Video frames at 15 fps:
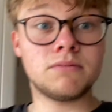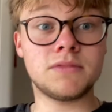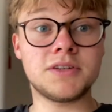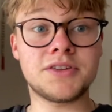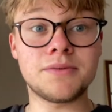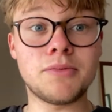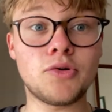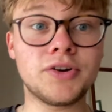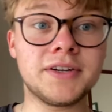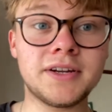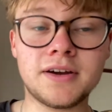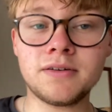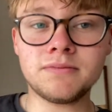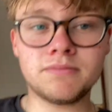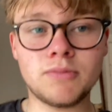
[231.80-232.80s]
it's the morning
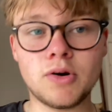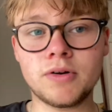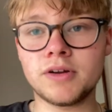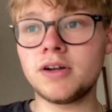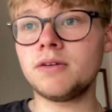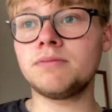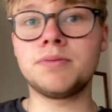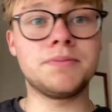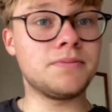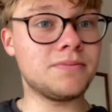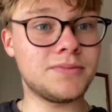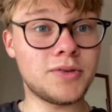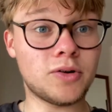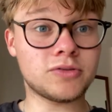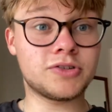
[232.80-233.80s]
now, woken up.
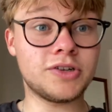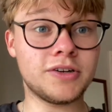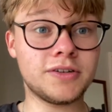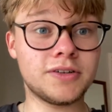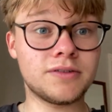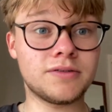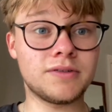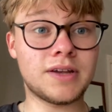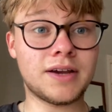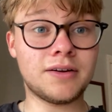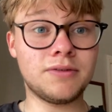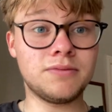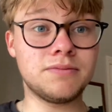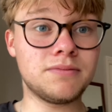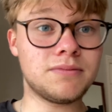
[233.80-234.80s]
Not just
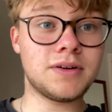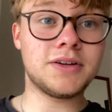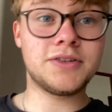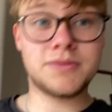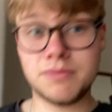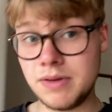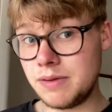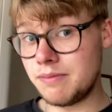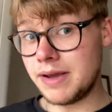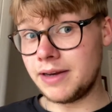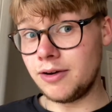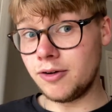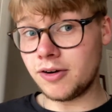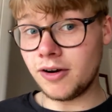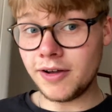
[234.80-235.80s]
now, as it may
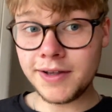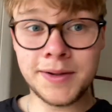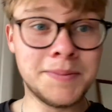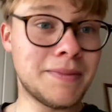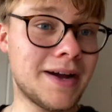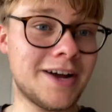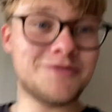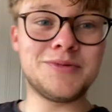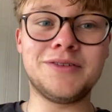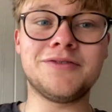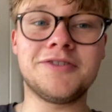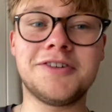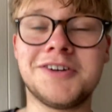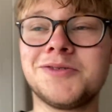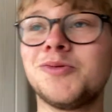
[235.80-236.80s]
look like. I have been for
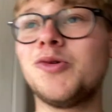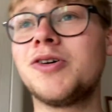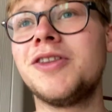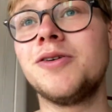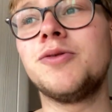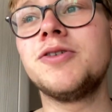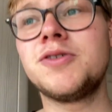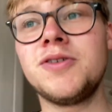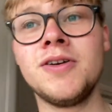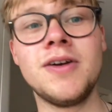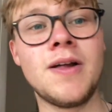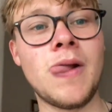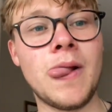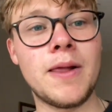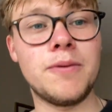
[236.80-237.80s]
a nice walk in the woods
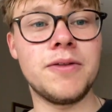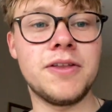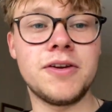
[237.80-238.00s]
with the